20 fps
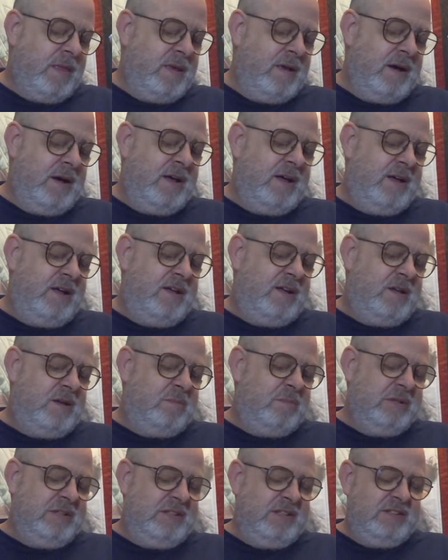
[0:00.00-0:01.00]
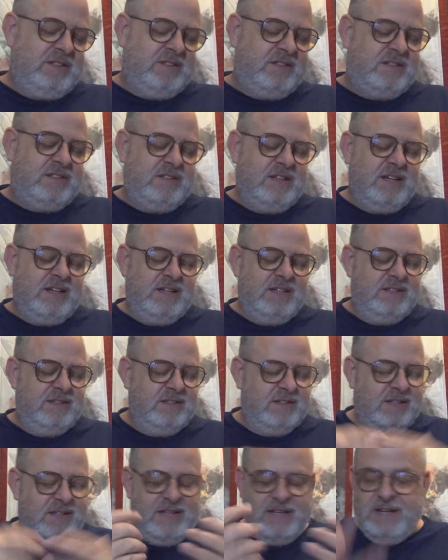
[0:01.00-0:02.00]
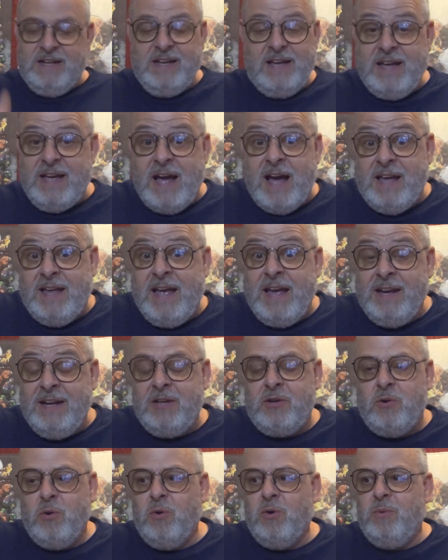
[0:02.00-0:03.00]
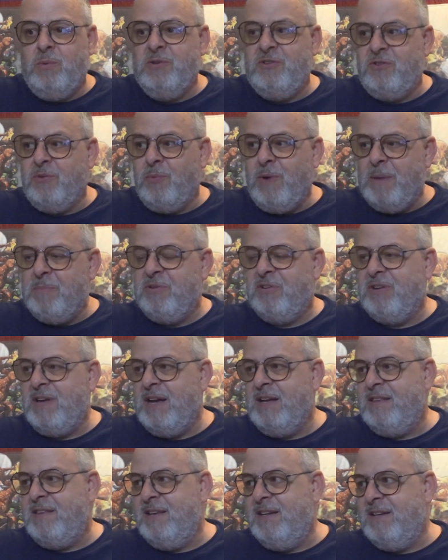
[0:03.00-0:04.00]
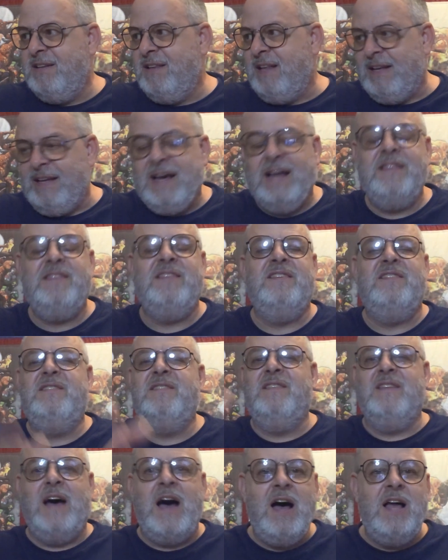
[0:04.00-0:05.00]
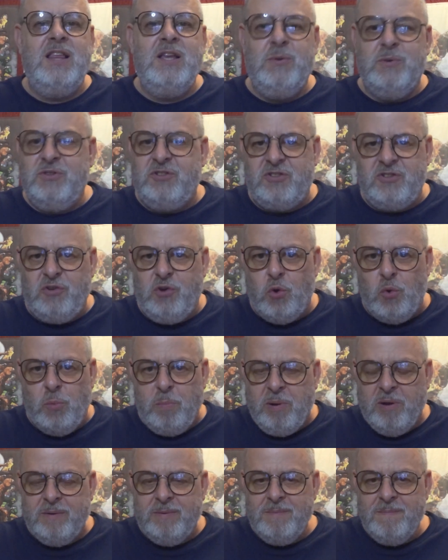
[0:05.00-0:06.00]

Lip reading: But this, and Ain't It Cool was a website that like got this the Hollywood scoop.